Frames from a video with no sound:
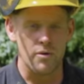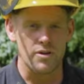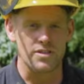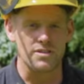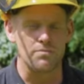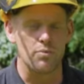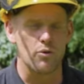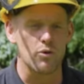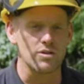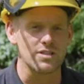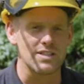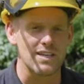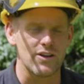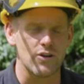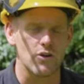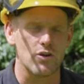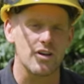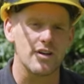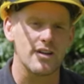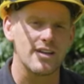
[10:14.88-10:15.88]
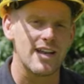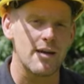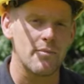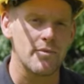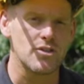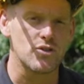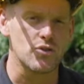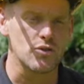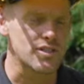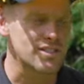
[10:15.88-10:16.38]
most importantly, you're not gonna
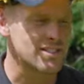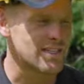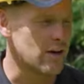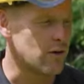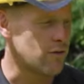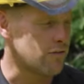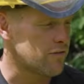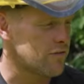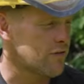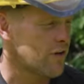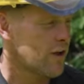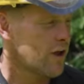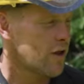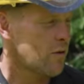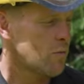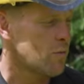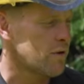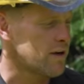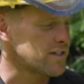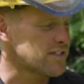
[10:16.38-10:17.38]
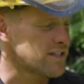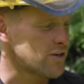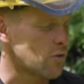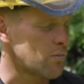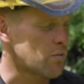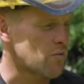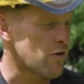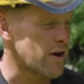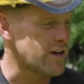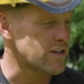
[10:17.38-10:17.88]
damage yourself when it's in
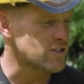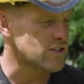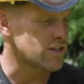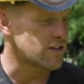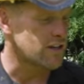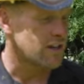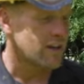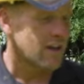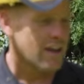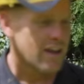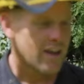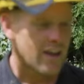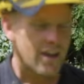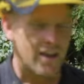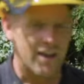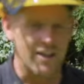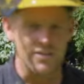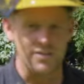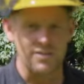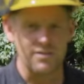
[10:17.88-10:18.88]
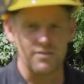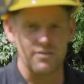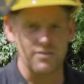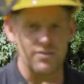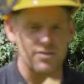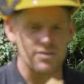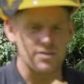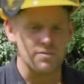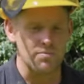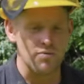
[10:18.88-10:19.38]
operation. And
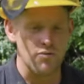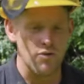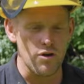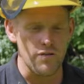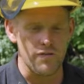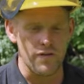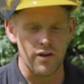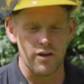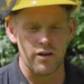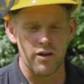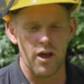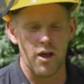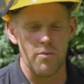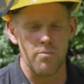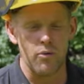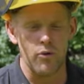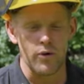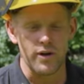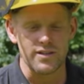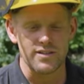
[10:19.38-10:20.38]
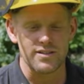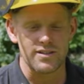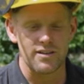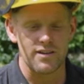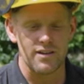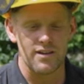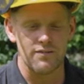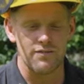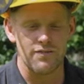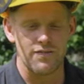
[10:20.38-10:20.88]
to prove a, a, point.
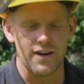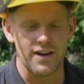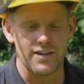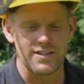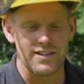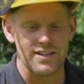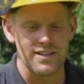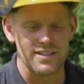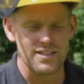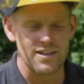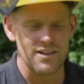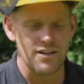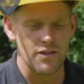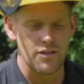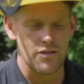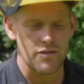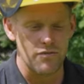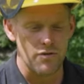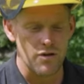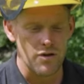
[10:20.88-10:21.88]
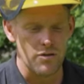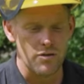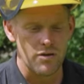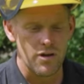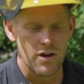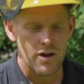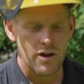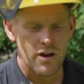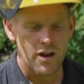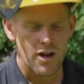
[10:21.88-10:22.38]
In fact, this cut through
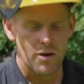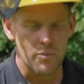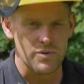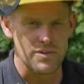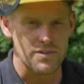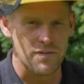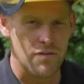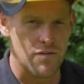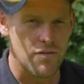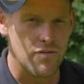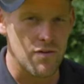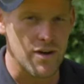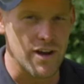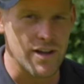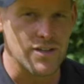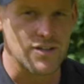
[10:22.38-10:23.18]
upwards of three